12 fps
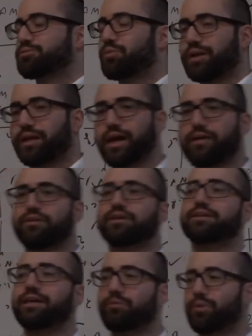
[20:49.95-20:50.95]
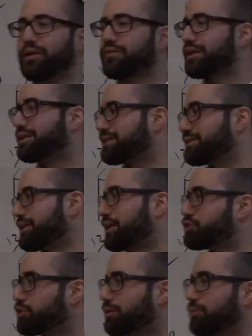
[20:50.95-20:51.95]
when he ever, whenever he says a
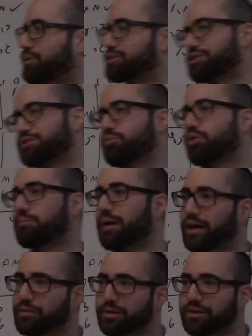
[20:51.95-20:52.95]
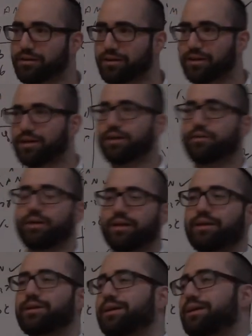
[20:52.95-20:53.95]
yeshomim, which is more machmer,
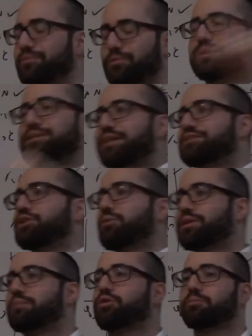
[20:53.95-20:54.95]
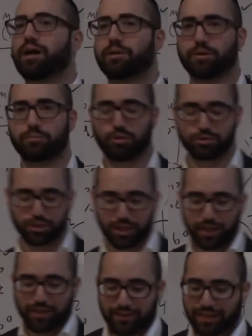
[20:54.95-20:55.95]
we, we tend to go with a more machmer approach.
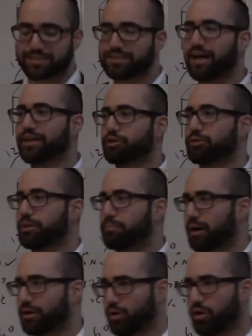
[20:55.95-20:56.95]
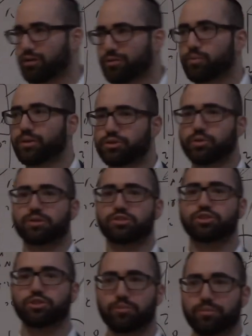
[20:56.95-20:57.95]
That's not agreed upon all. We do
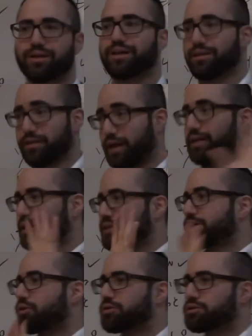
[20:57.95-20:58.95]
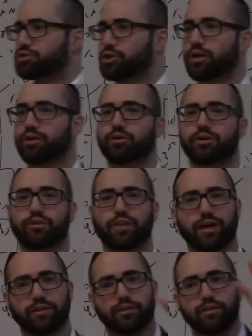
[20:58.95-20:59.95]
assume at least according to Shulchan Aruch,
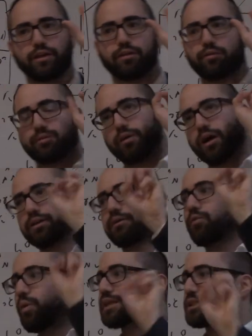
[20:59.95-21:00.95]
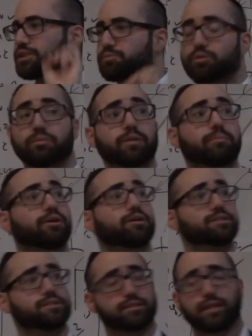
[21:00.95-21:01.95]
that the honey of wasps is permitted
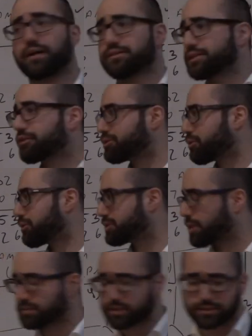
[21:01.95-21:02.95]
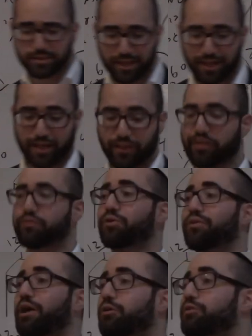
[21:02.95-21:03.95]
because it's not a secretory substance, and therefore
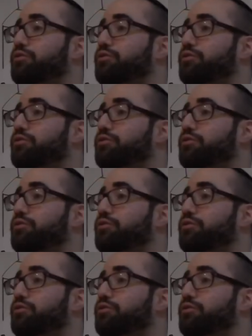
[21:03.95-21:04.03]
that would